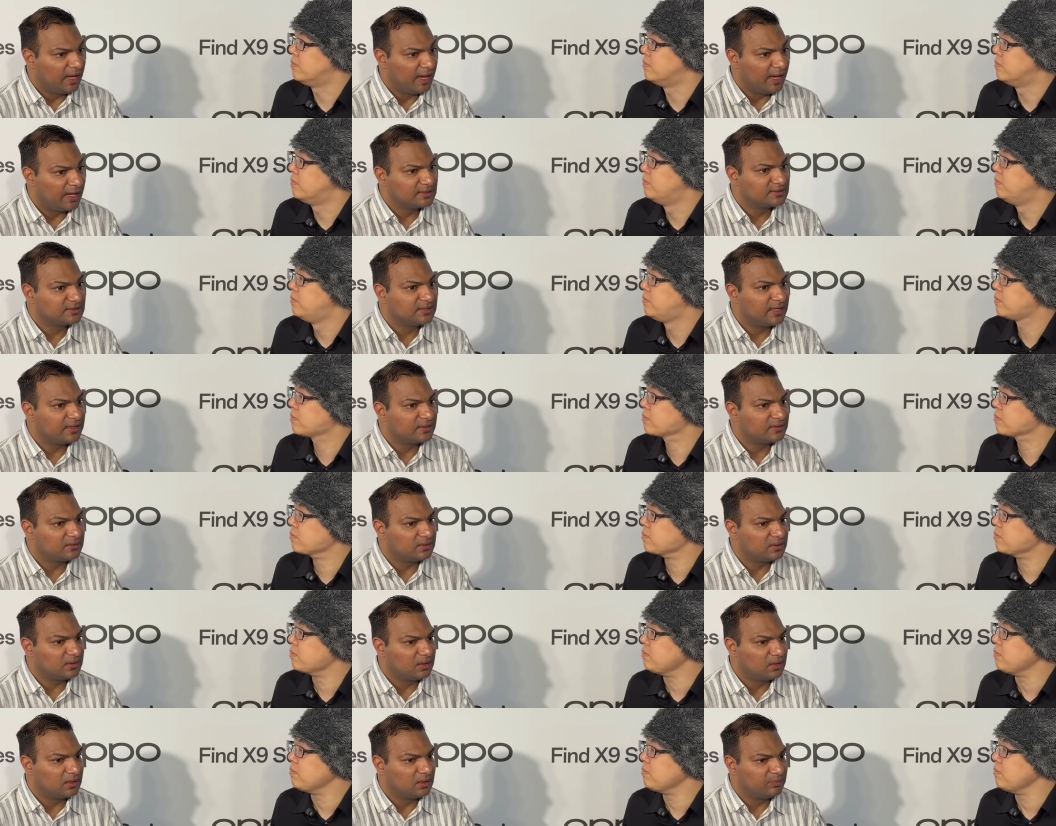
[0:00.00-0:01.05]
Speaker 1: has that
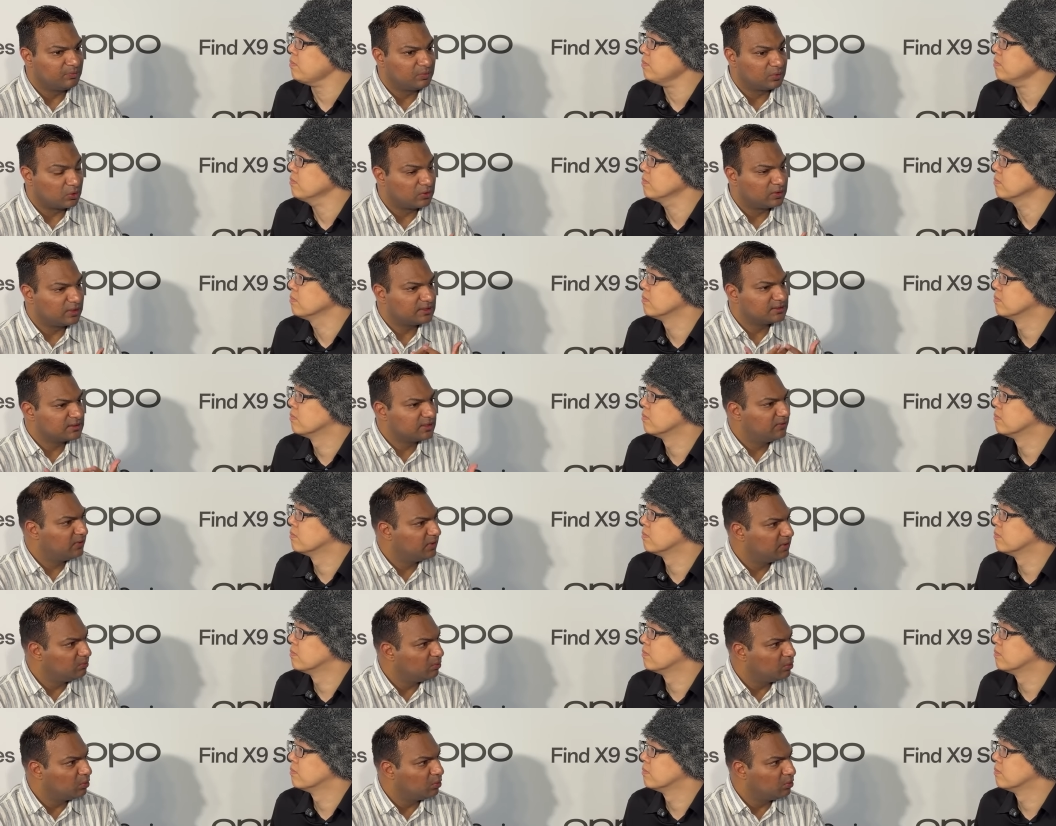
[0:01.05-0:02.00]
uh, progressed even